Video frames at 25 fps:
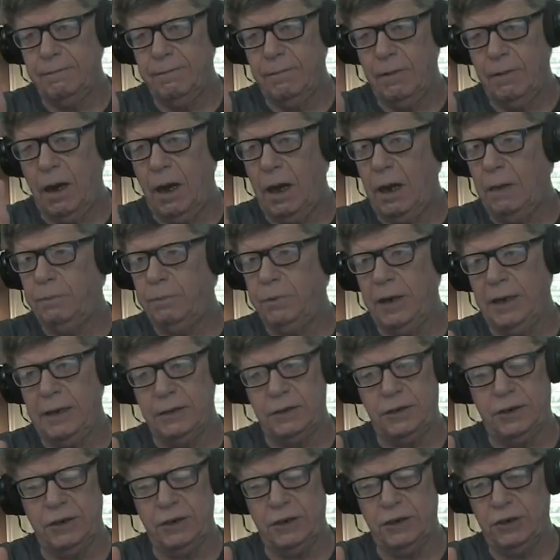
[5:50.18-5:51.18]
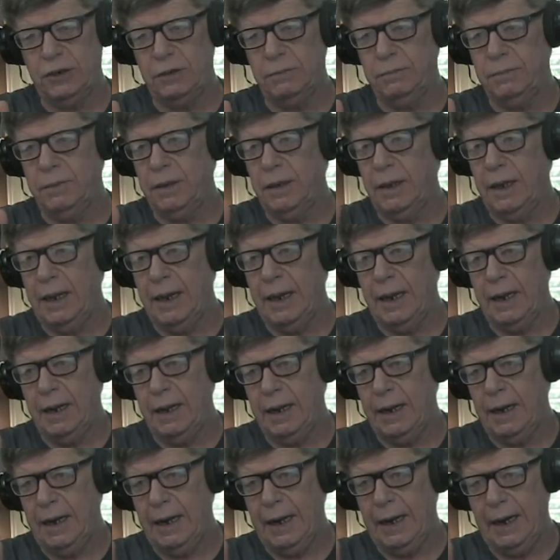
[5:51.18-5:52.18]
operating system
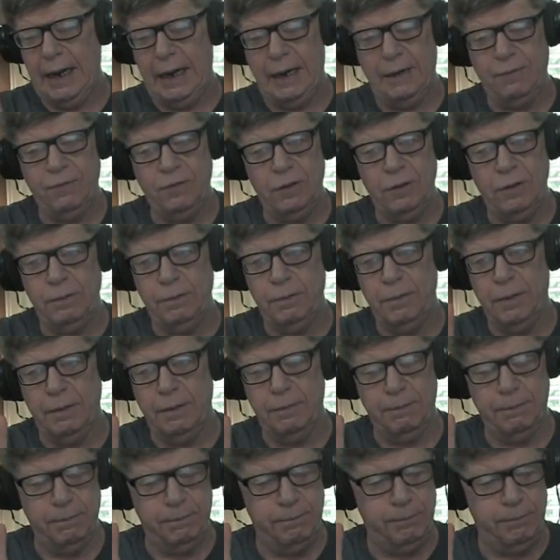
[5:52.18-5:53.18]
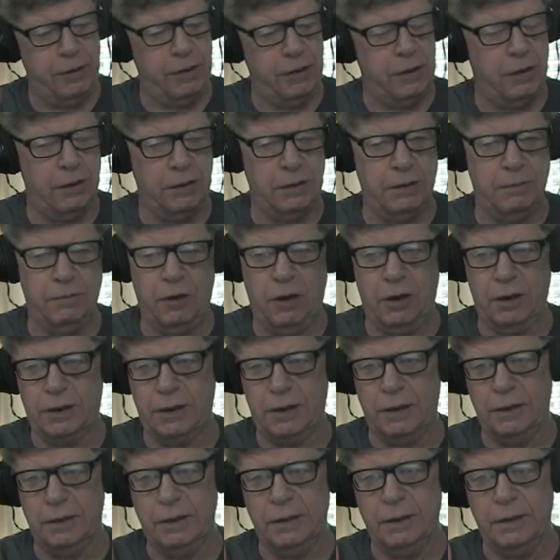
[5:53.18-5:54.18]
ever put on the
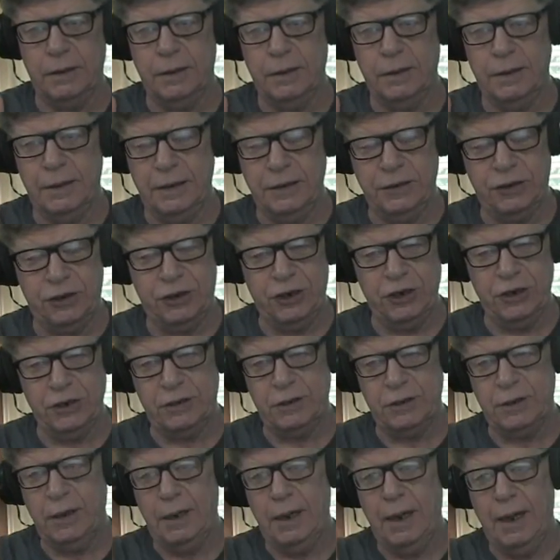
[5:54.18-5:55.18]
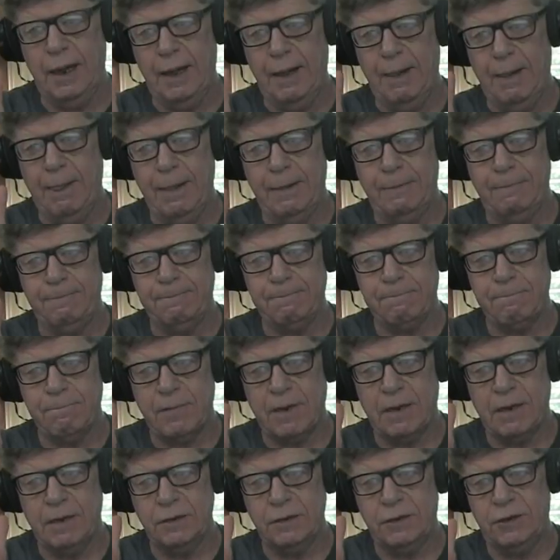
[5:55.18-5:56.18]
market. It's just
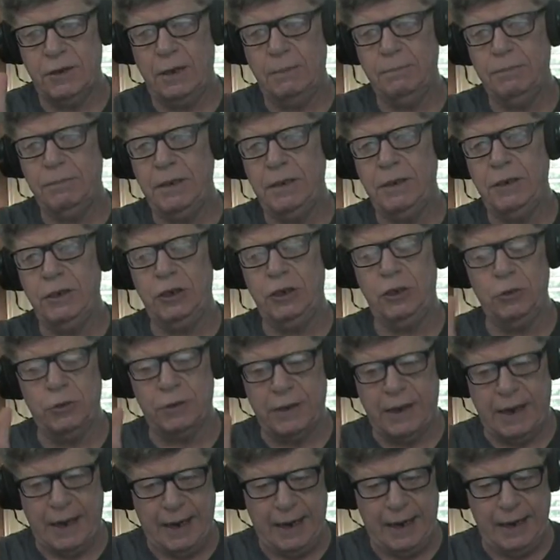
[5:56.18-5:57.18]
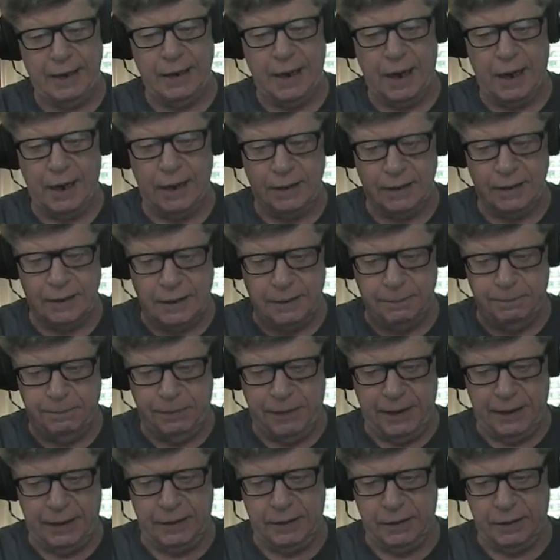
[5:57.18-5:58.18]
something you cannot
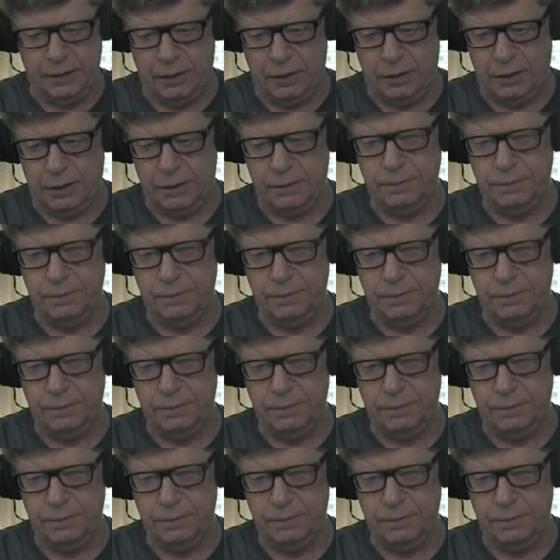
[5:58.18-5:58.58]
depend on.